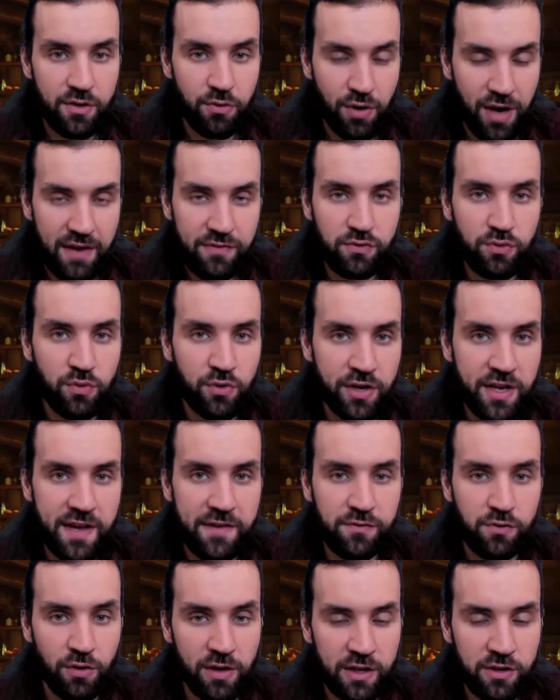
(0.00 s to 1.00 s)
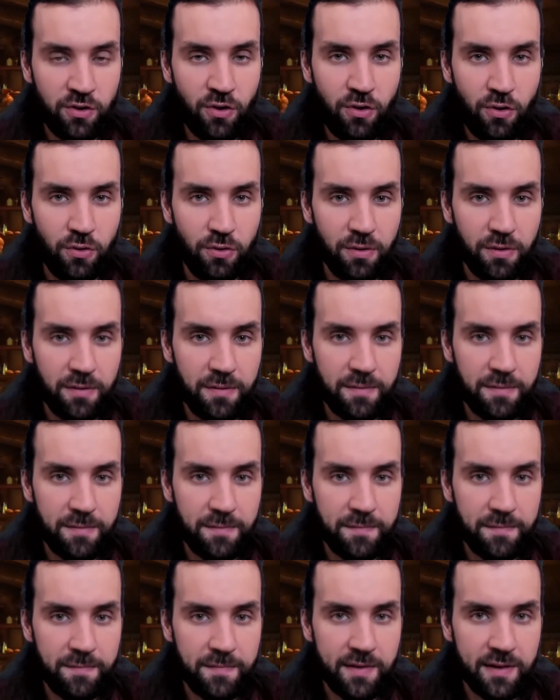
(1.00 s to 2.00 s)
You have to grieve to let go.
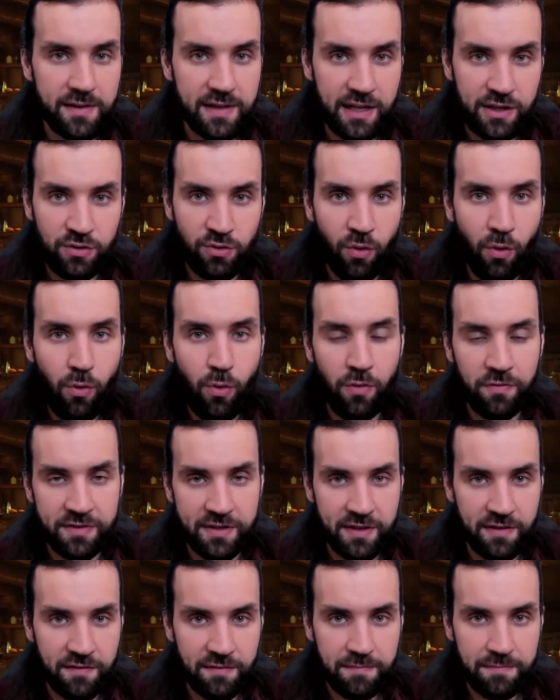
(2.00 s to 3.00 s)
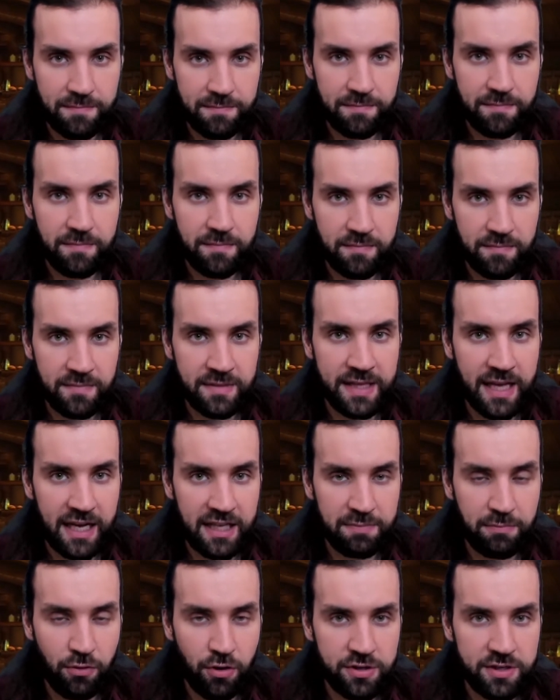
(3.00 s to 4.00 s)
Let go of the
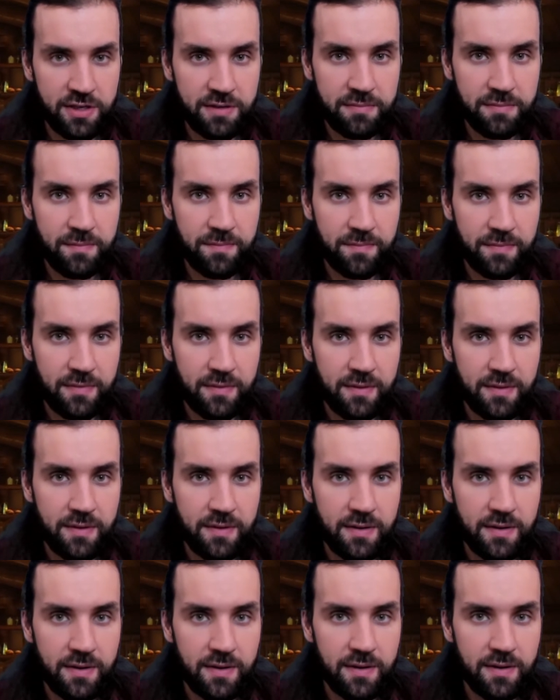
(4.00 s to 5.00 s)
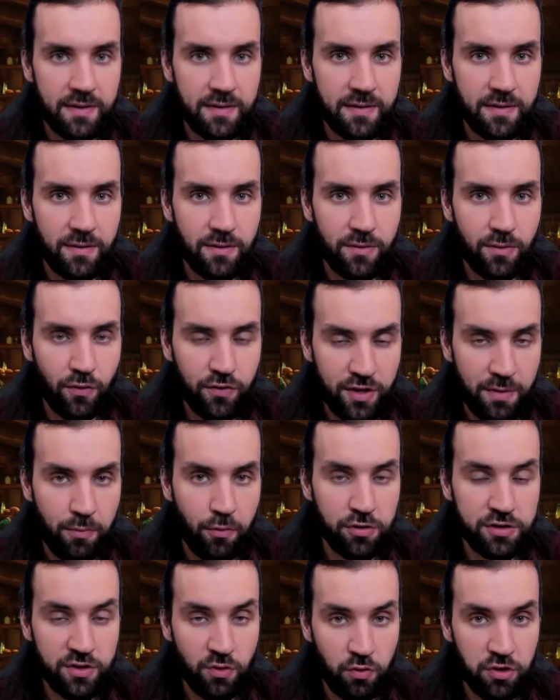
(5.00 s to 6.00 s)
dead person, of the
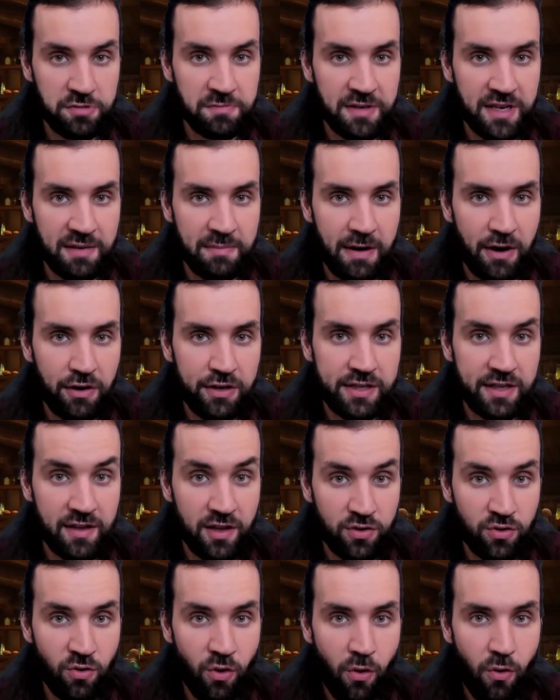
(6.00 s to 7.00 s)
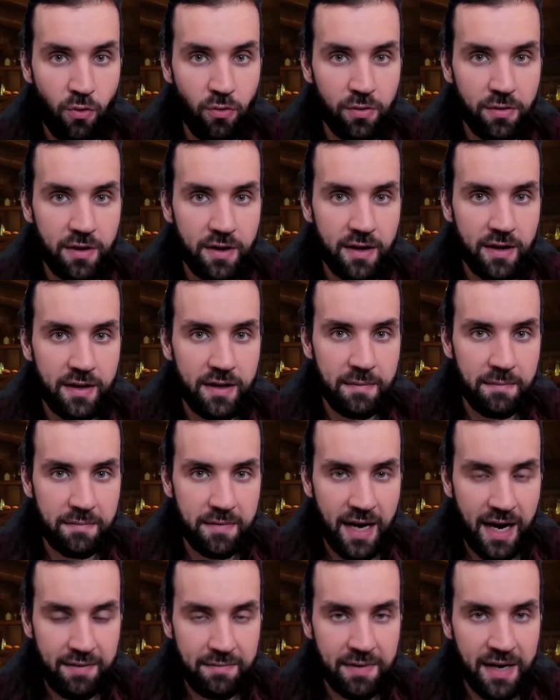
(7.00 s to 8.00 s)
person who is being buried. Let go.
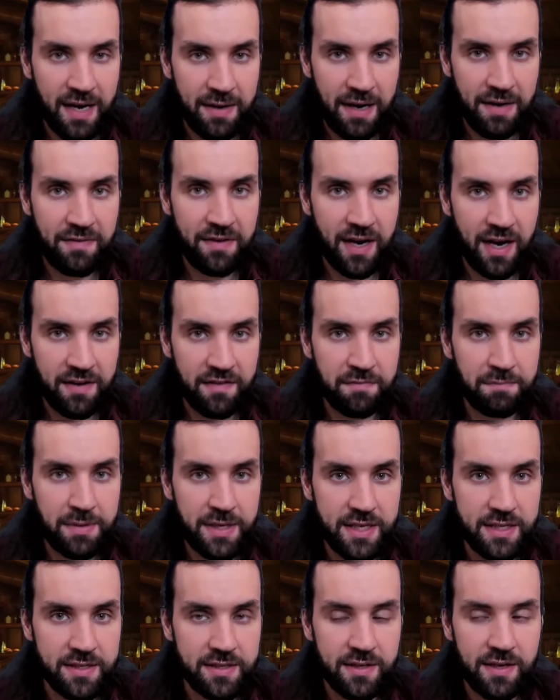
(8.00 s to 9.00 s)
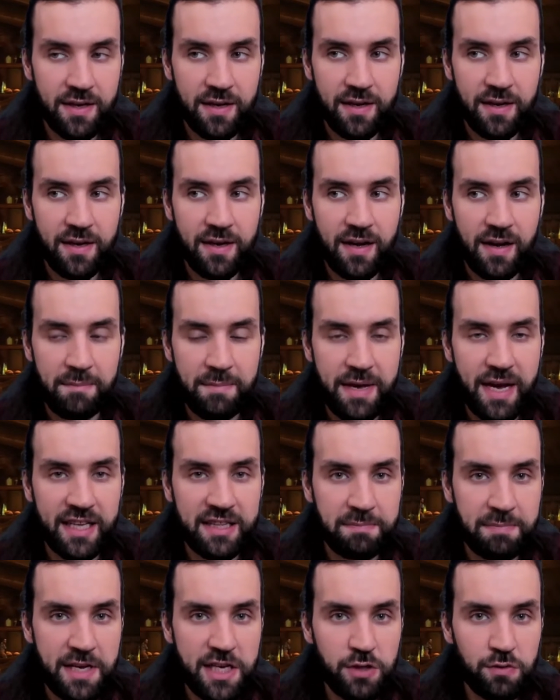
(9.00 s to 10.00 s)
Have peace. Be
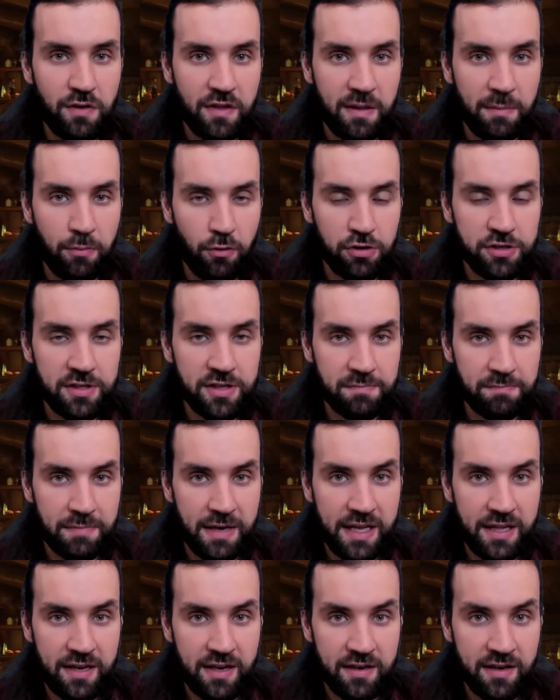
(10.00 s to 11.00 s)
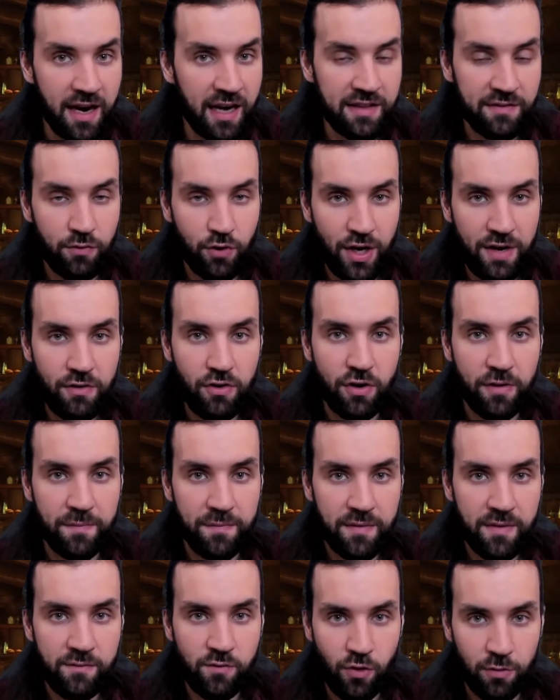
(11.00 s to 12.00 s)
at peace with the person being gone forever
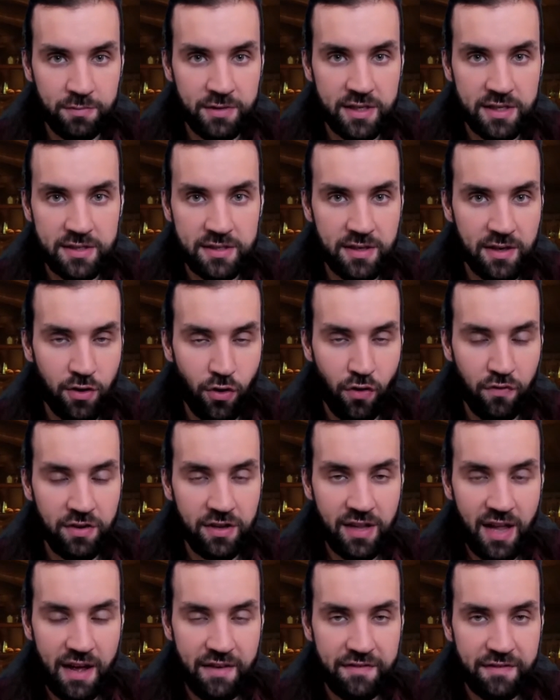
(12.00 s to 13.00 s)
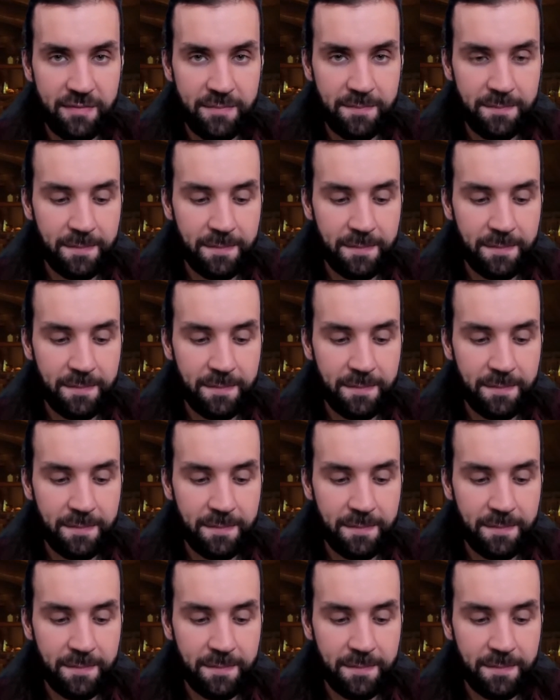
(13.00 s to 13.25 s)
from this earthly life.